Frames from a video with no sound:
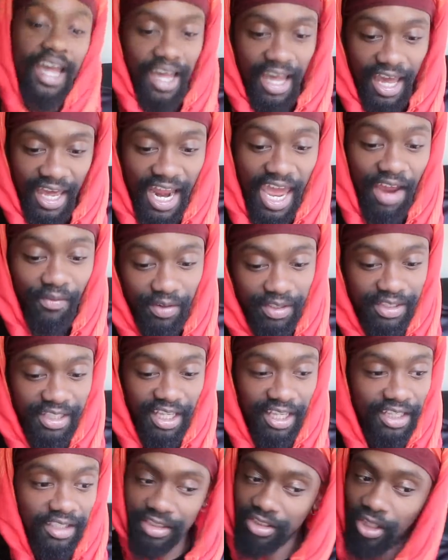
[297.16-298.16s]
and
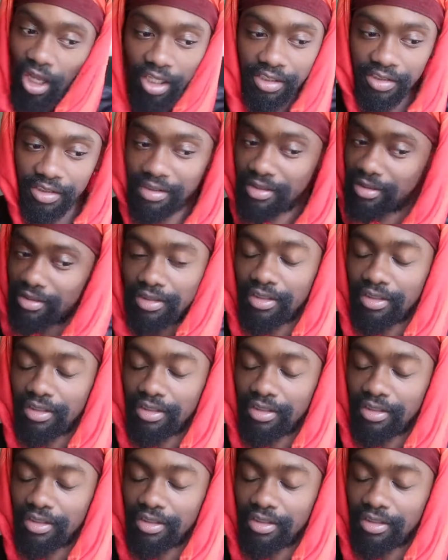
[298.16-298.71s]
everything starts